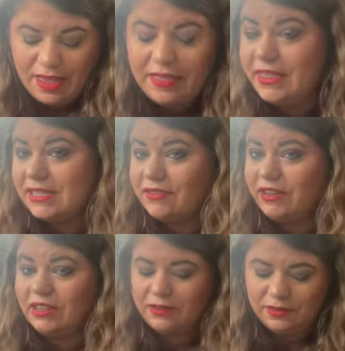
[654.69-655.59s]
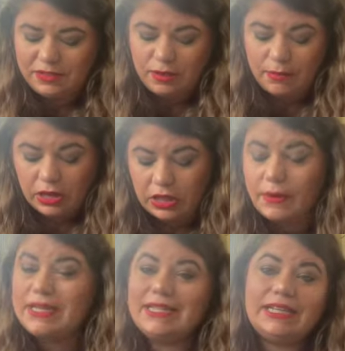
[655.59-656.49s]
This follows Marlo
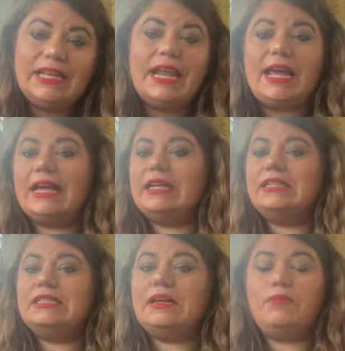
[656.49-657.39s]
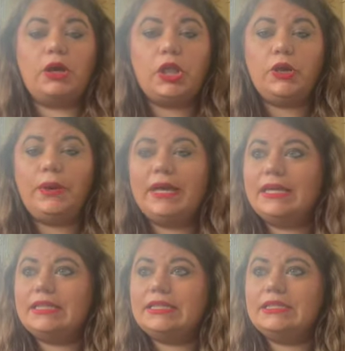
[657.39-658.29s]
and Dylan, and Marlo
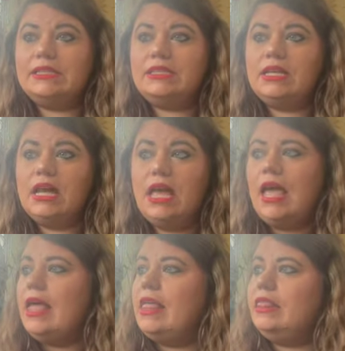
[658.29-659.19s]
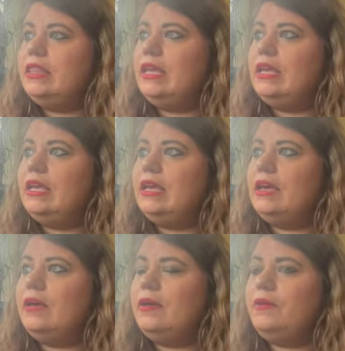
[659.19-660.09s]
is the
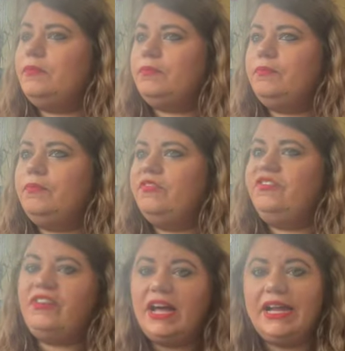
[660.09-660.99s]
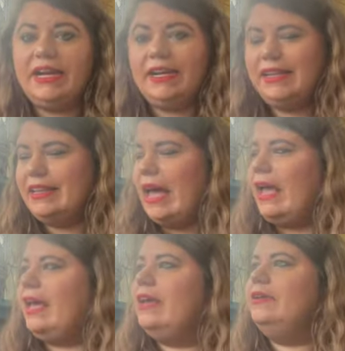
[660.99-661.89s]
fun,
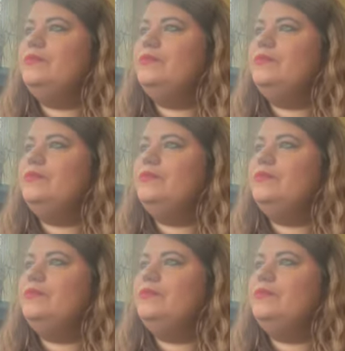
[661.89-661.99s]
like,